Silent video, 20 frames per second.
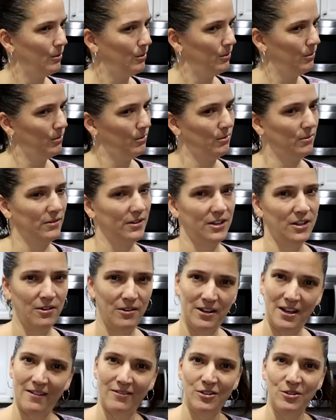ooh, you know,
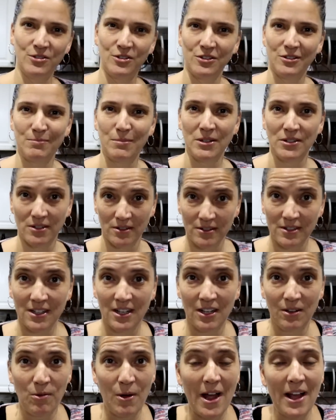you haven't used those muscles
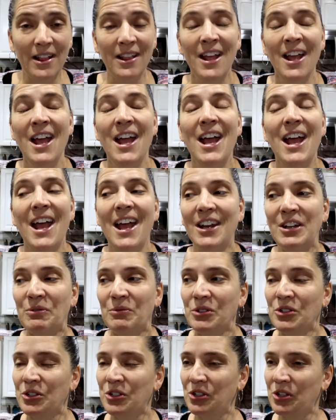in a while. And it
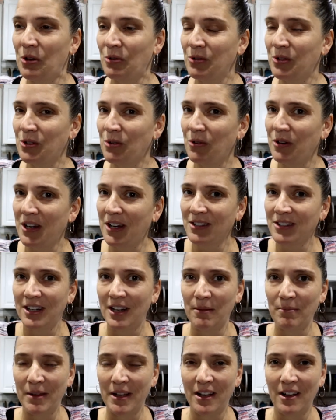was so sore
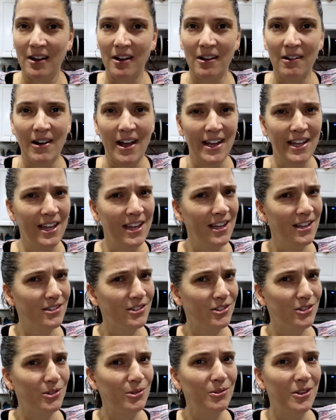yesterday. I'm like, oh, I
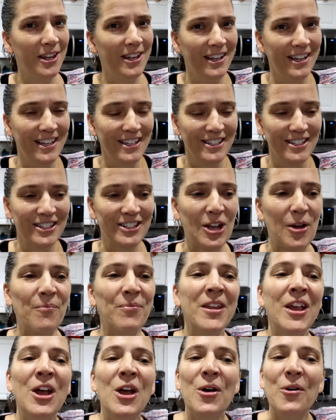can't do this. So
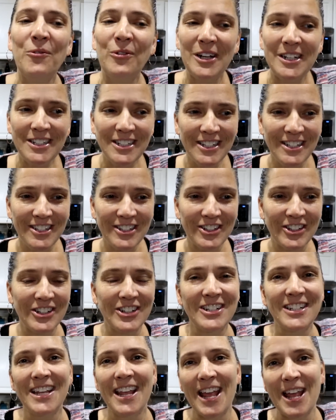went to
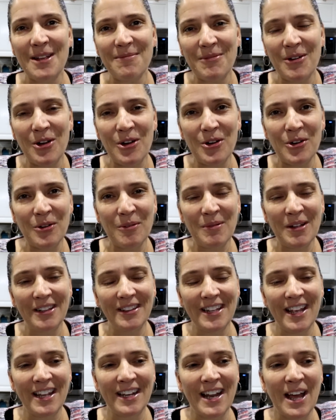church, came home,
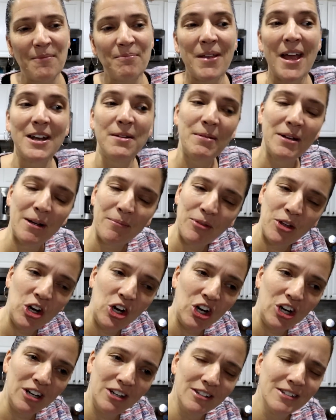and then had to pick up the
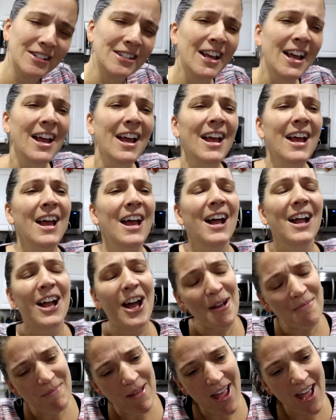girls,
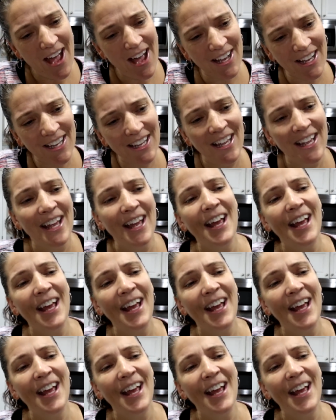come back.